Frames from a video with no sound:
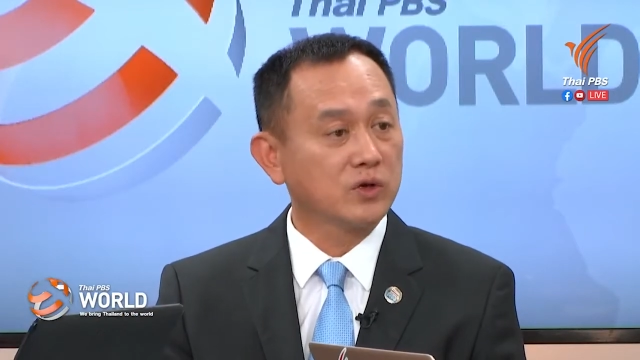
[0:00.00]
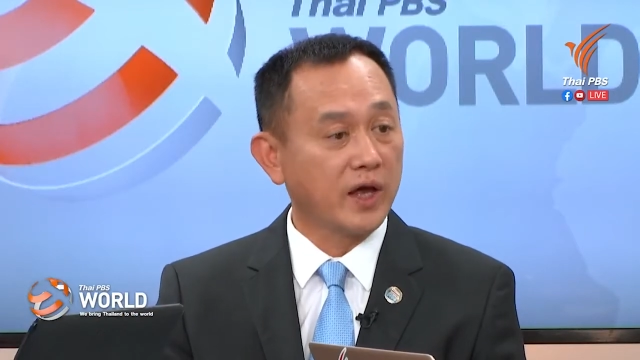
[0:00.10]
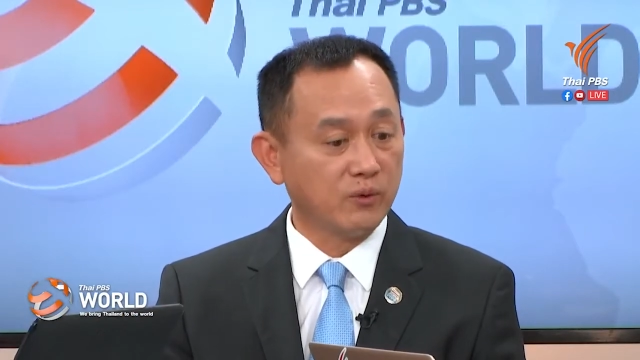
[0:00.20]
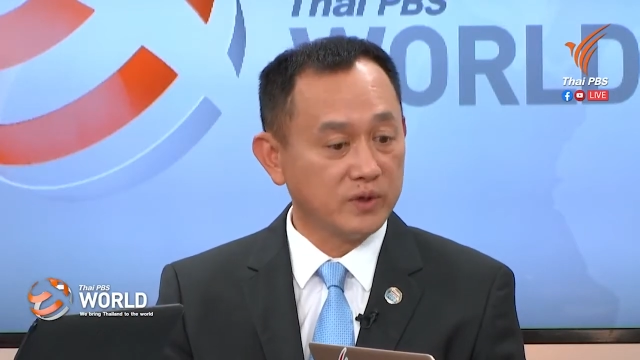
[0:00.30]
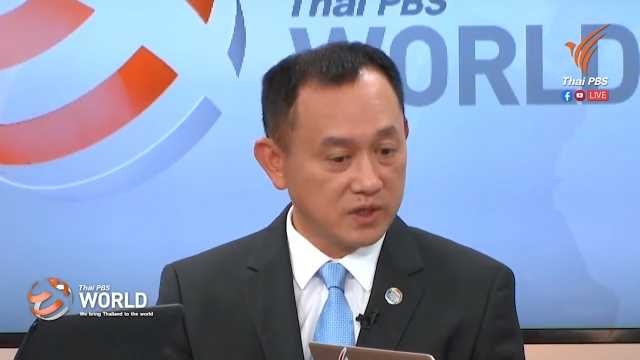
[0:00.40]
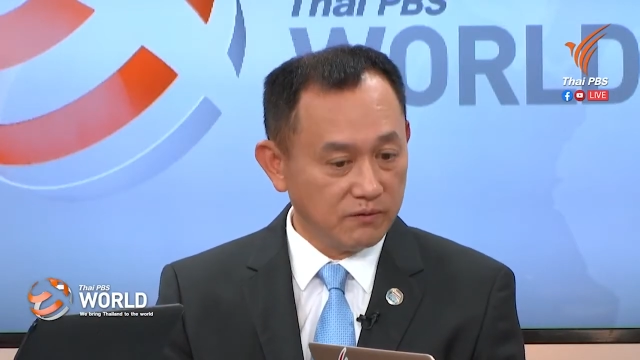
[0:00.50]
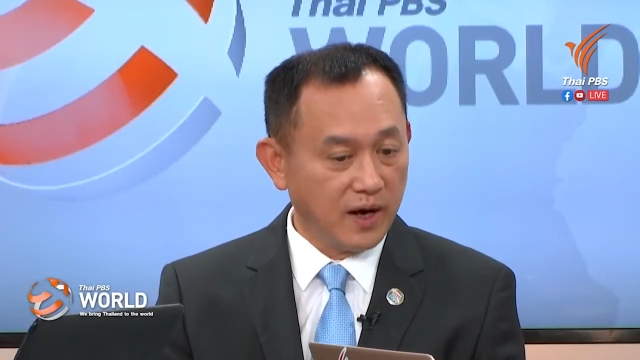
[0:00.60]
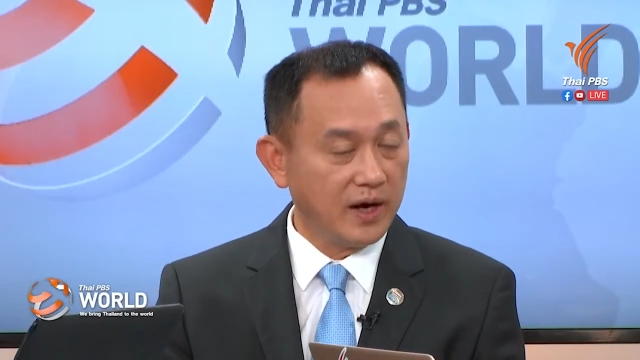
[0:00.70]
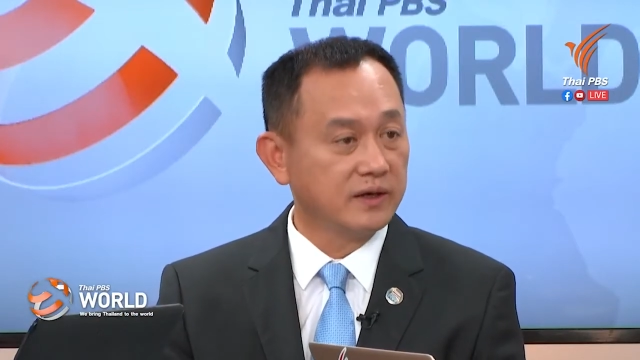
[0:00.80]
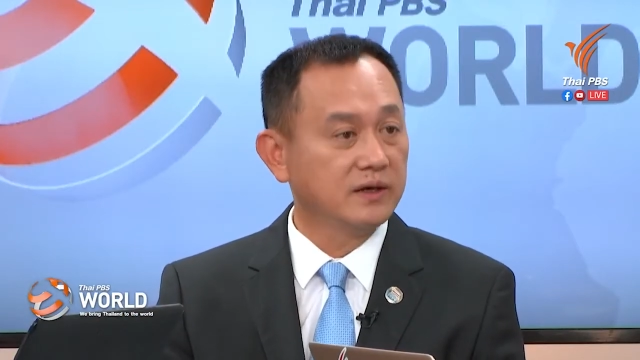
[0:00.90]
can we
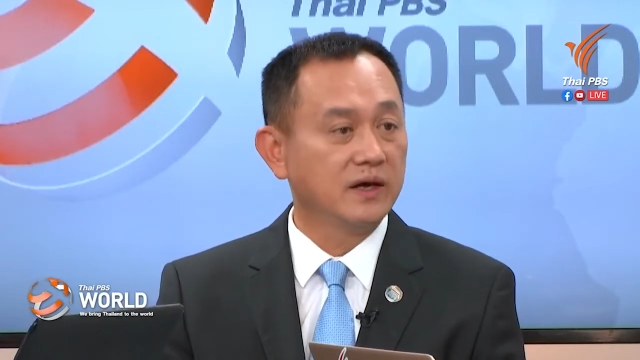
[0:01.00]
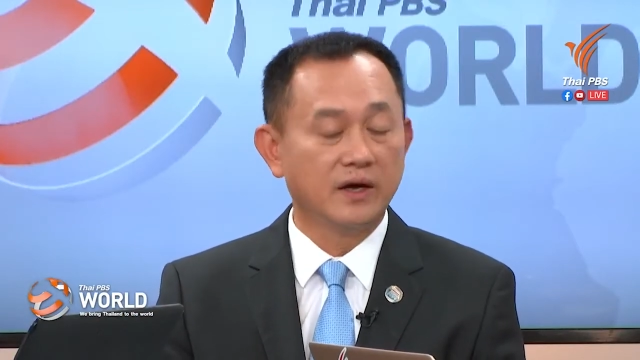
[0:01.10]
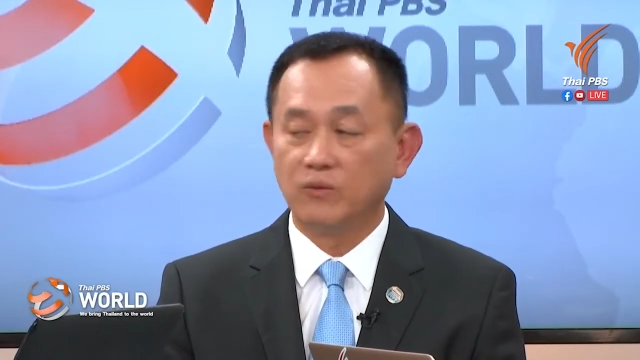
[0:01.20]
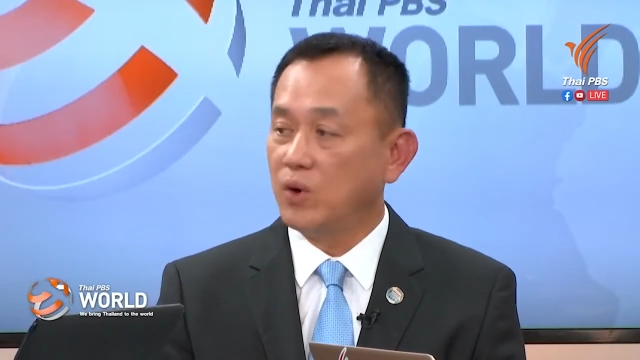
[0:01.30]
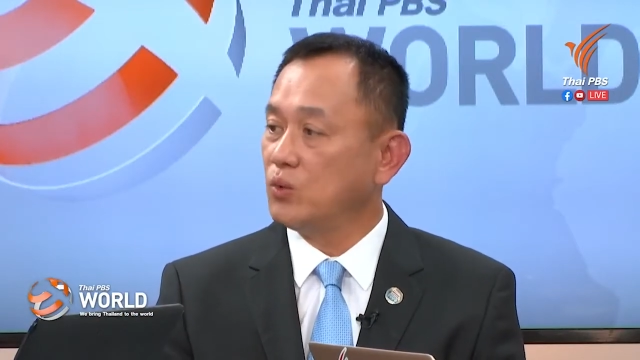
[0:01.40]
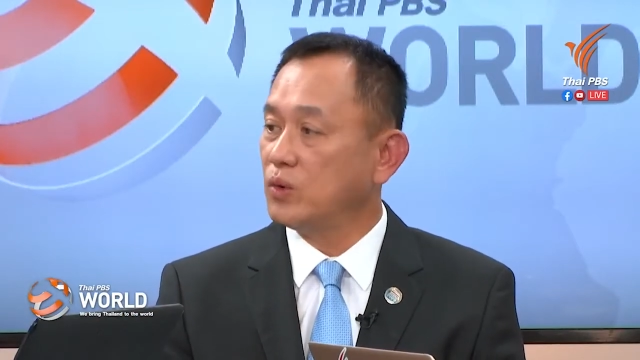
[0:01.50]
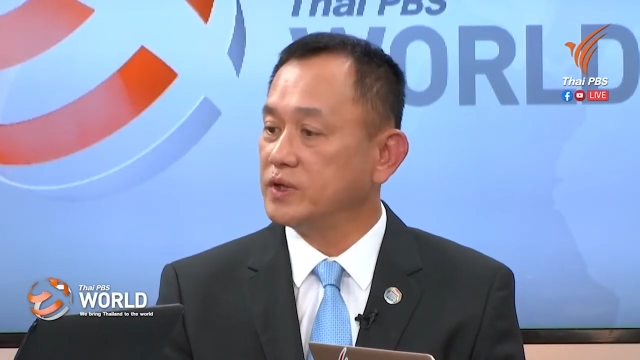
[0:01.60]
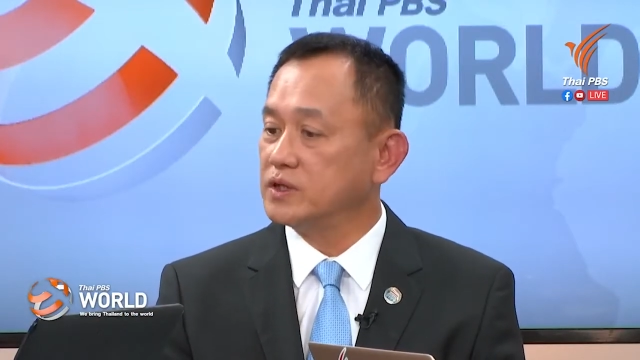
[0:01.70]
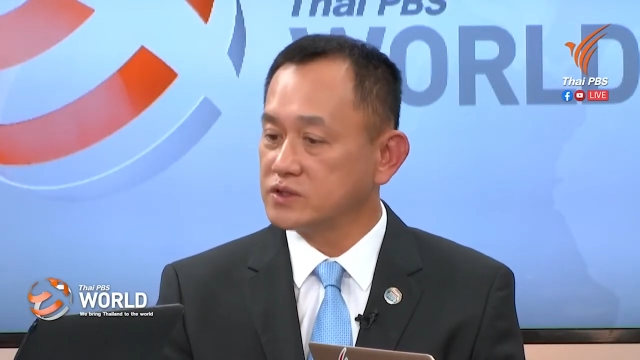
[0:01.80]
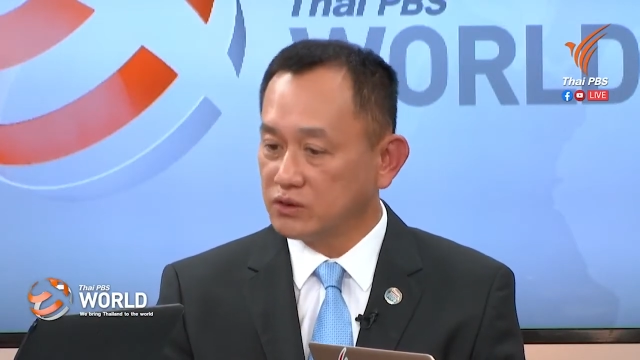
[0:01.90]
survive and what will be
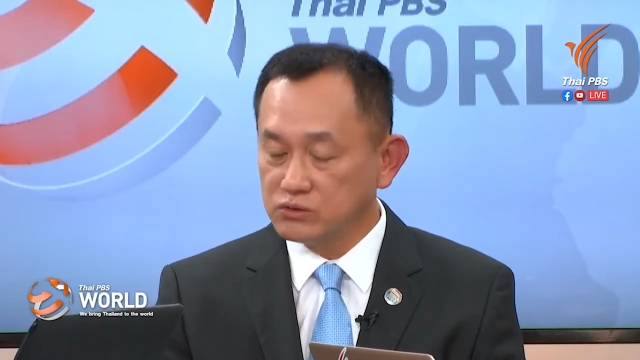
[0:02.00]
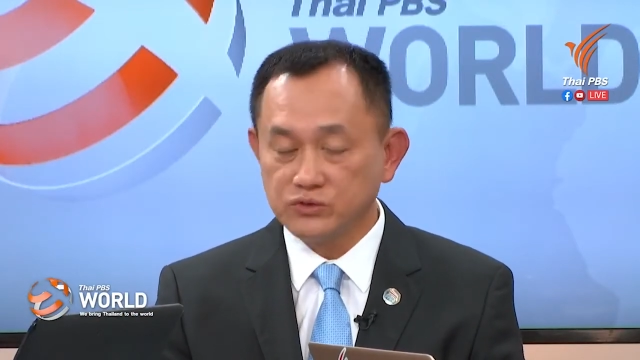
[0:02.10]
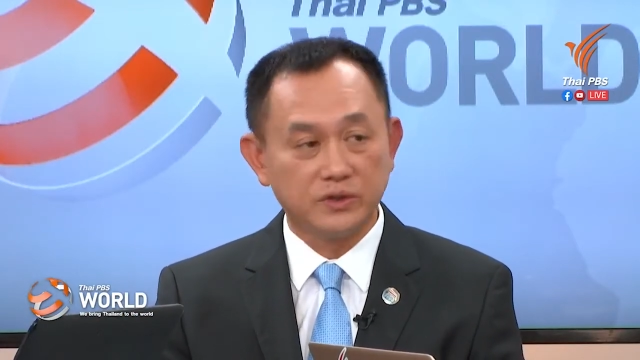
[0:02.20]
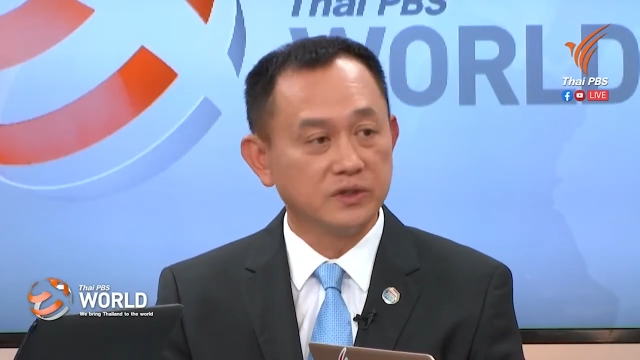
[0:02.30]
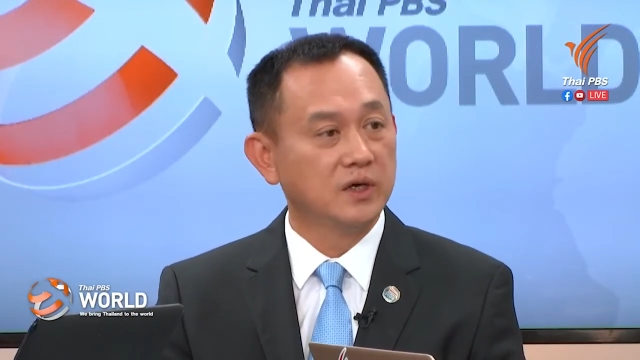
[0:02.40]
the solution?